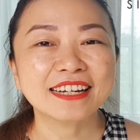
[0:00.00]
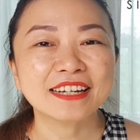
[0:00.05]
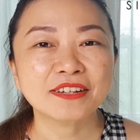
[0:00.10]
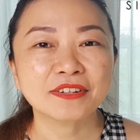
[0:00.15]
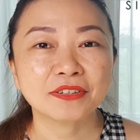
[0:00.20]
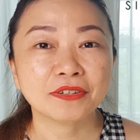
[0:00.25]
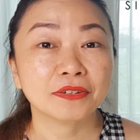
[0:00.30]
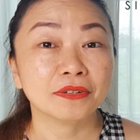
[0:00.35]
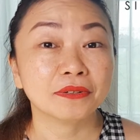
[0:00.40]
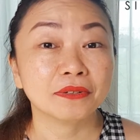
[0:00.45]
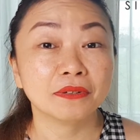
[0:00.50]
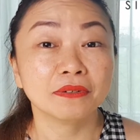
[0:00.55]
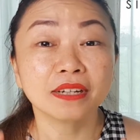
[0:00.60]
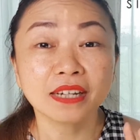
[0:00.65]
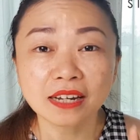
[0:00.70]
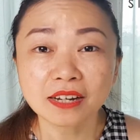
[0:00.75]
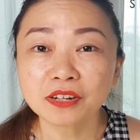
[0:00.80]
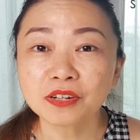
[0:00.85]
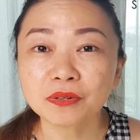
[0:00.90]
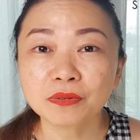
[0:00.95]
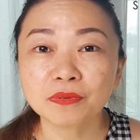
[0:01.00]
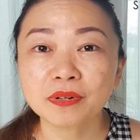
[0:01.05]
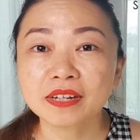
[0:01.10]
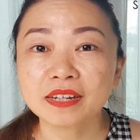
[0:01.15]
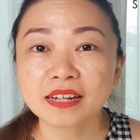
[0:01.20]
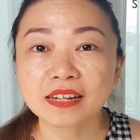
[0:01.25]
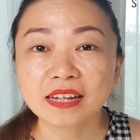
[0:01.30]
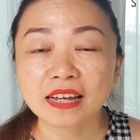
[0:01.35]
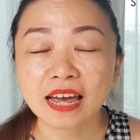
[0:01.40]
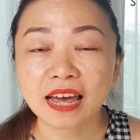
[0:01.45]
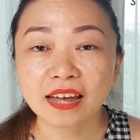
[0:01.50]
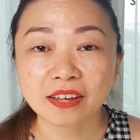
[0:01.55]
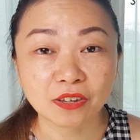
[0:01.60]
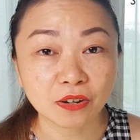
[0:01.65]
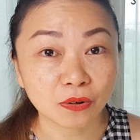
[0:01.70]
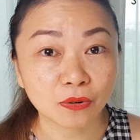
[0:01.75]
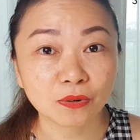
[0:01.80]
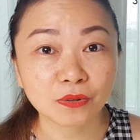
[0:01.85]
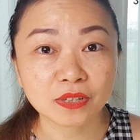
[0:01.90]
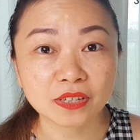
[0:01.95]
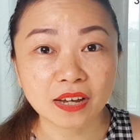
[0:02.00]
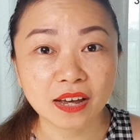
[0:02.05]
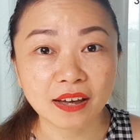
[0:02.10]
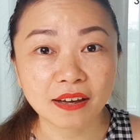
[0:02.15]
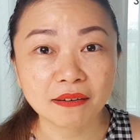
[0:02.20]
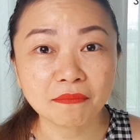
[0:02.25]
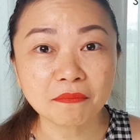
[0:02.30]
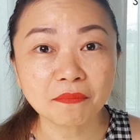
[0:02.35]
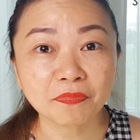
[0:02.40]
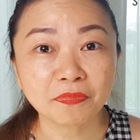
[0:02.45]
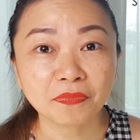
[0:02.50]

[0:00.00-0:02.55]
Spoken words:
so you can do it at your own time.